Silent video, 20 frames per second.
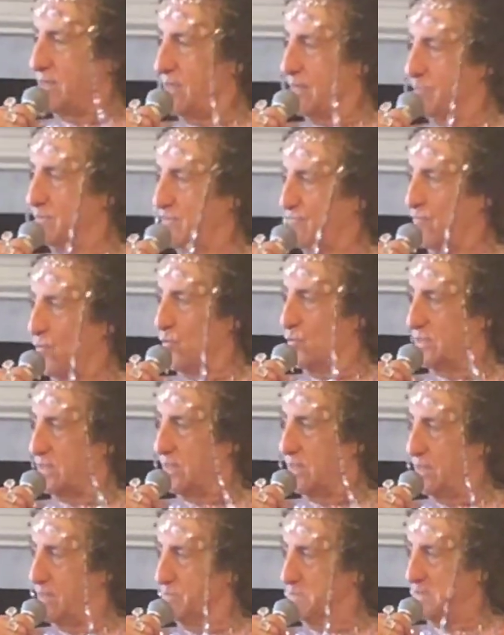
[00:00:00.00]
times, four
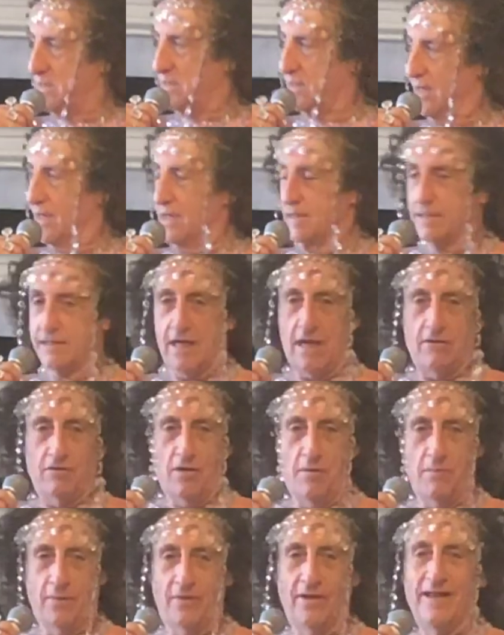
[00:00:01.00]
times.
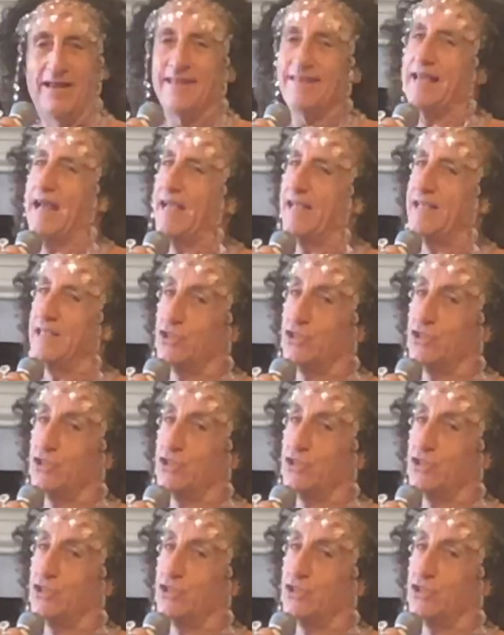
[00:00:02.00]
Terrible. That is